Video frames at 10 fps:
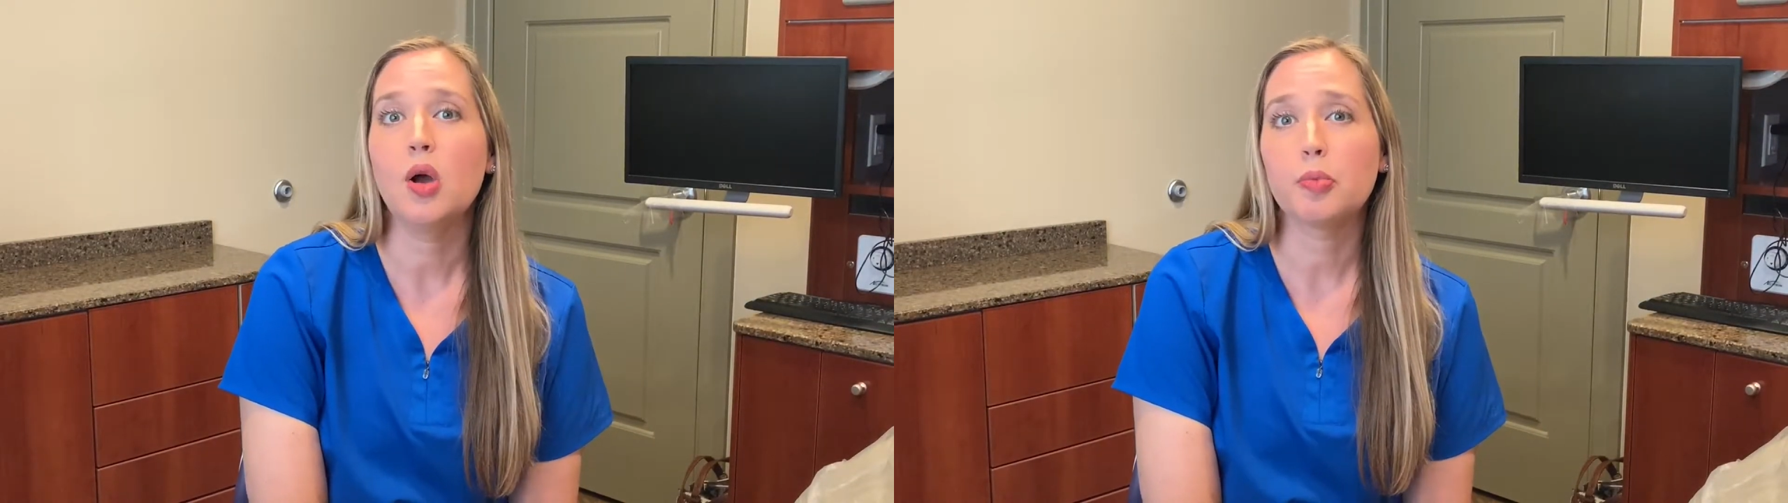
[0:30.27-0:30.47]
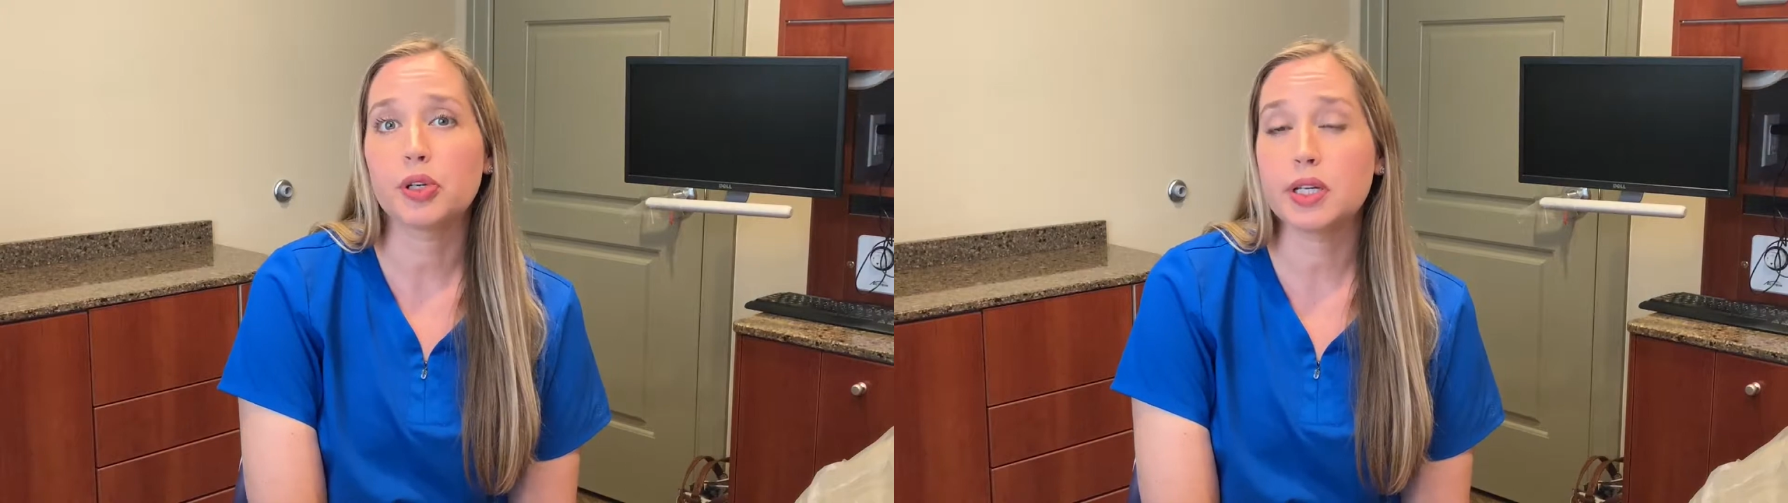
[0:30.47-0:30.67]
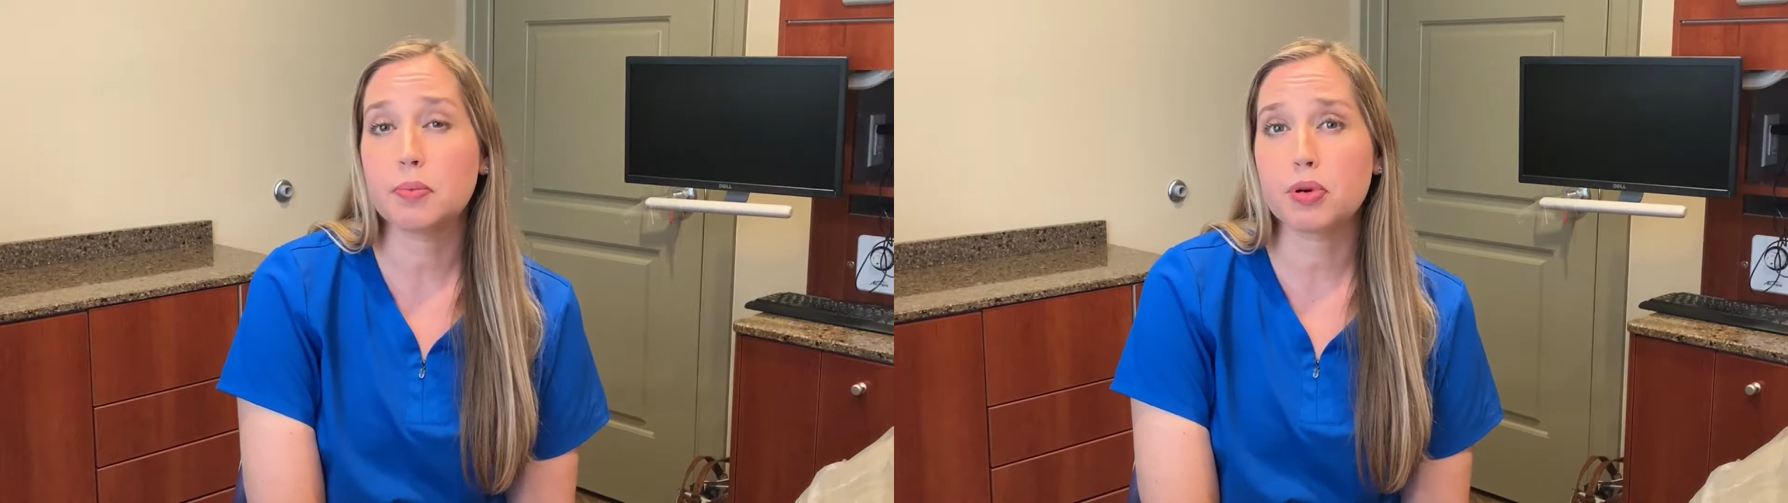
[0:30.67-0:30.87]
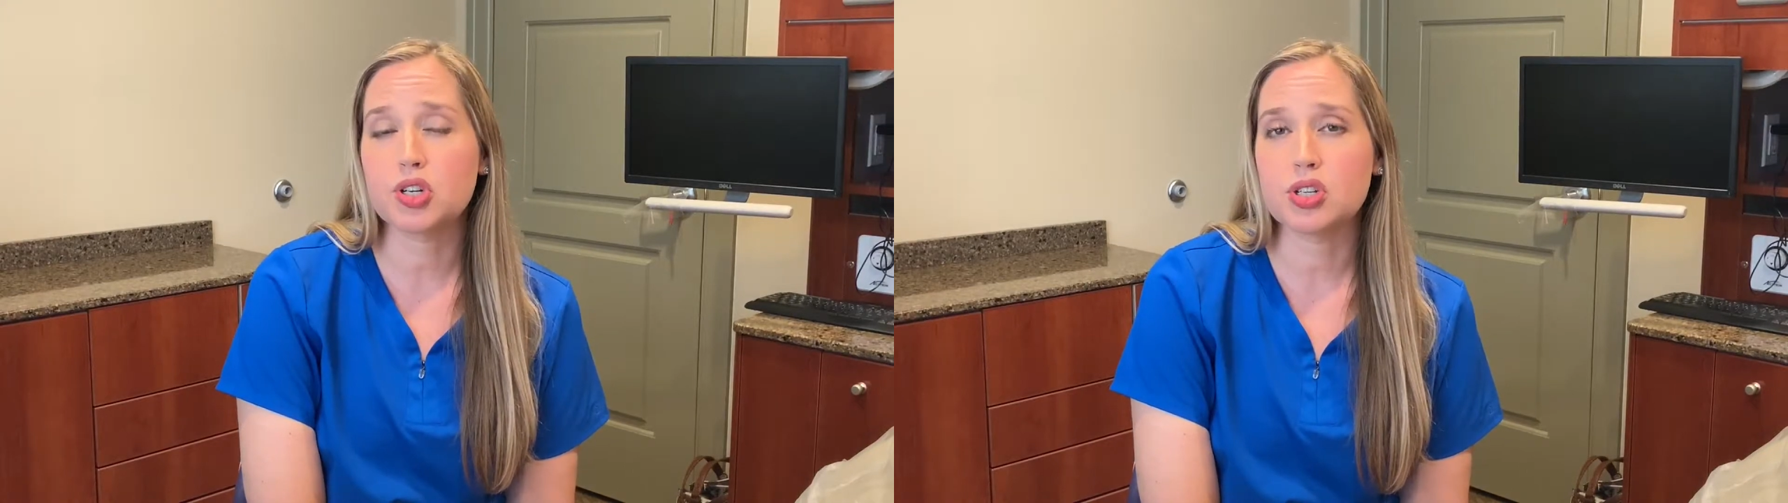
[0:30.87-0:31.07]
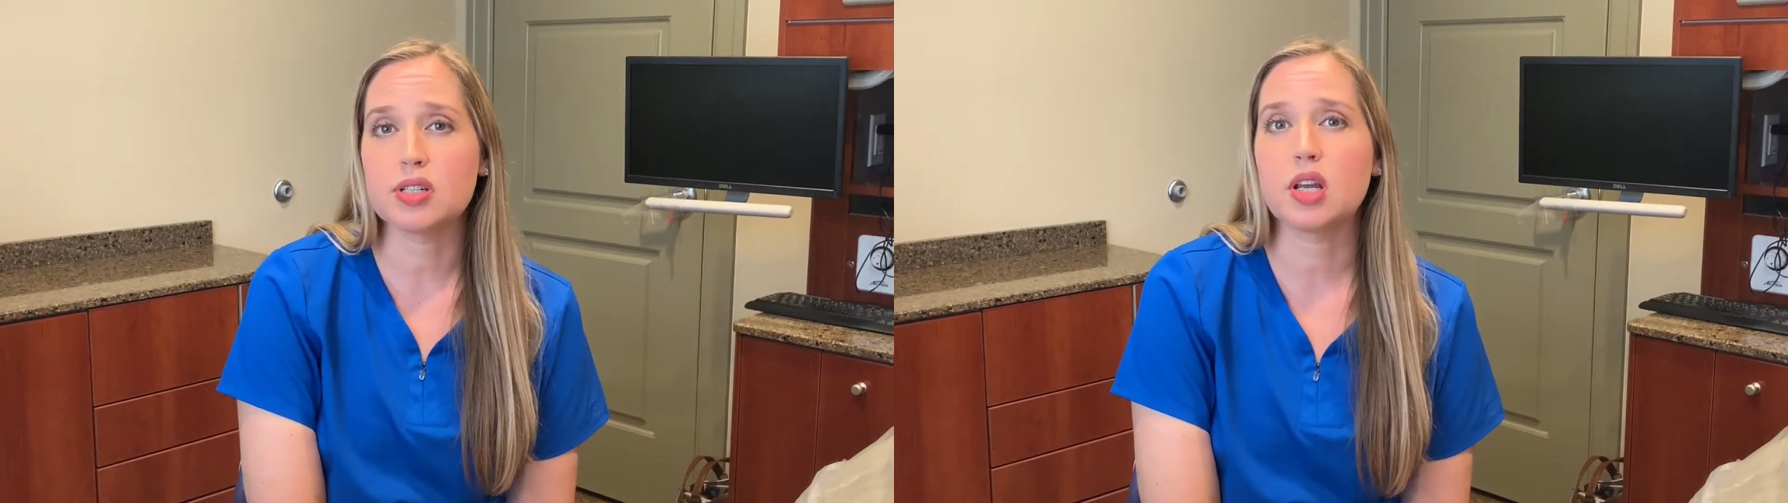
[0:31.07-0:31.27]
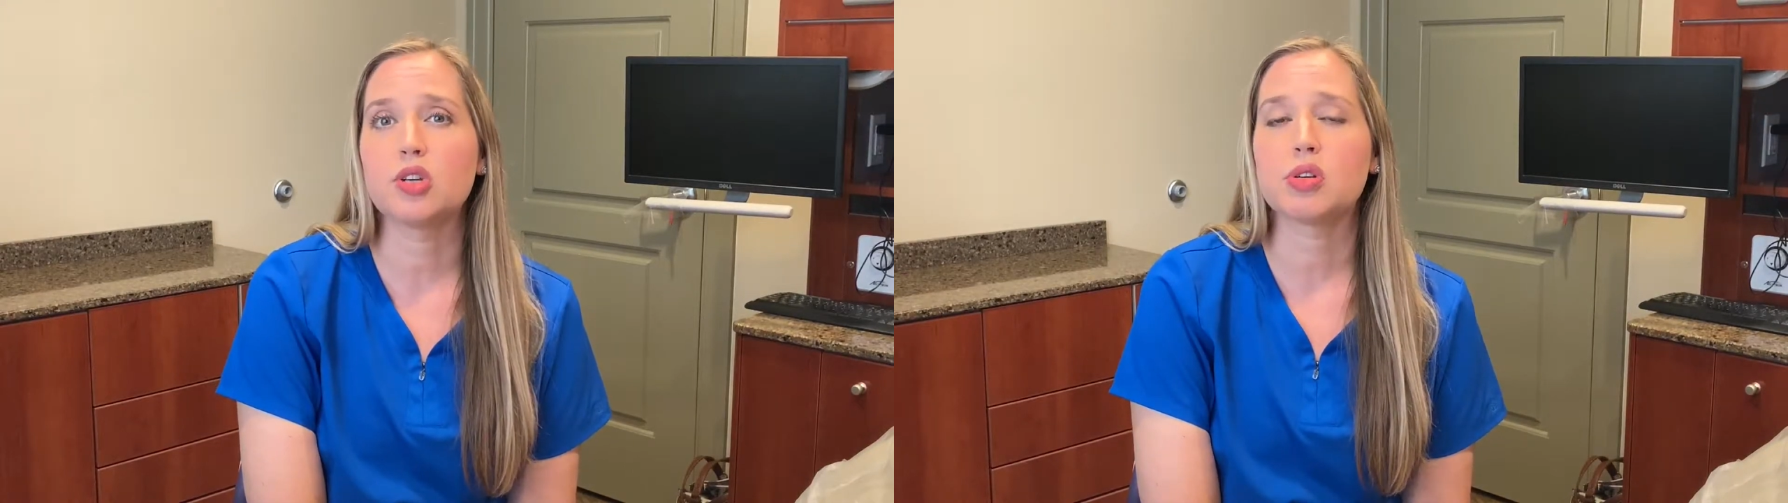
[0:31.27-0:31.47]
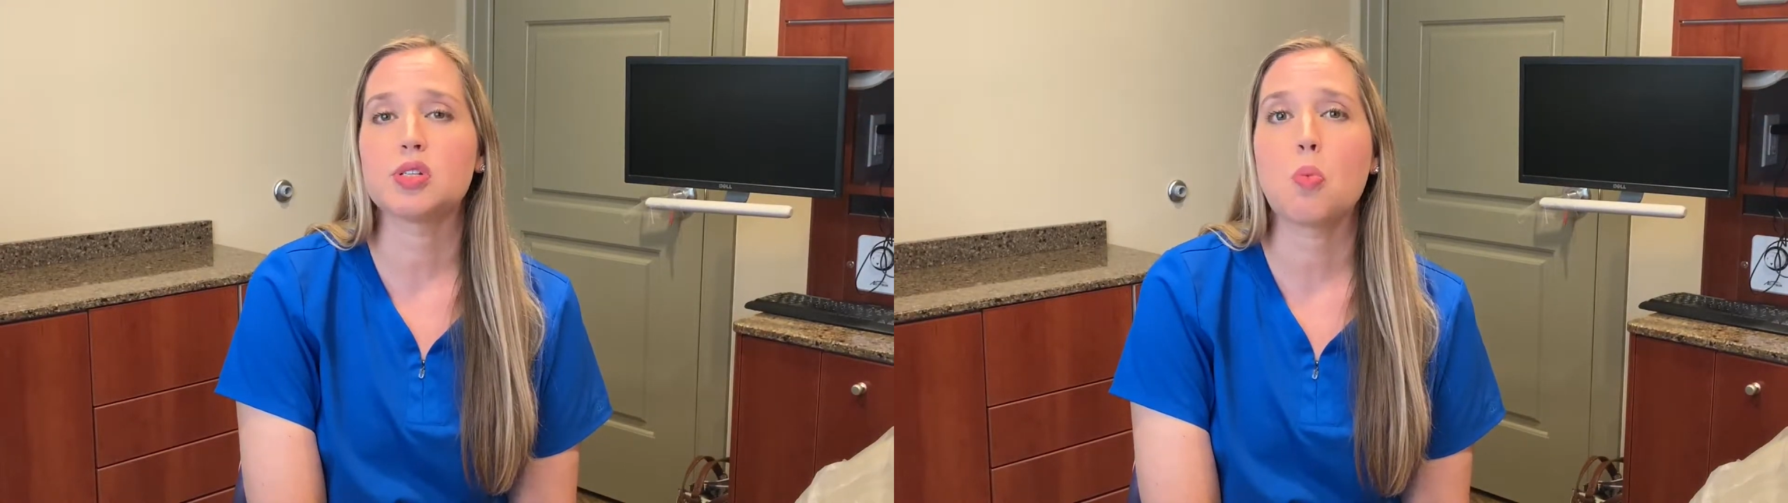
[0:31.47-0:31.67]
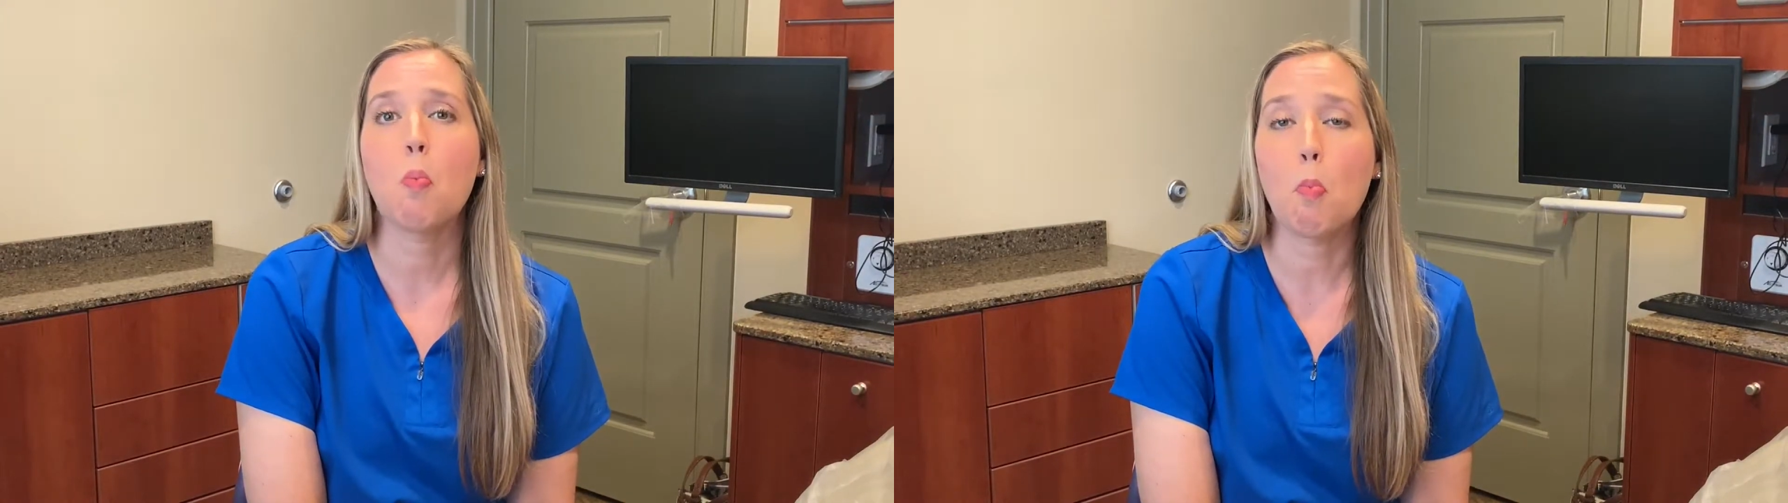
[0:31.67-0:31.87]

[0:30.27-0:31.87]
Brilliant brushes address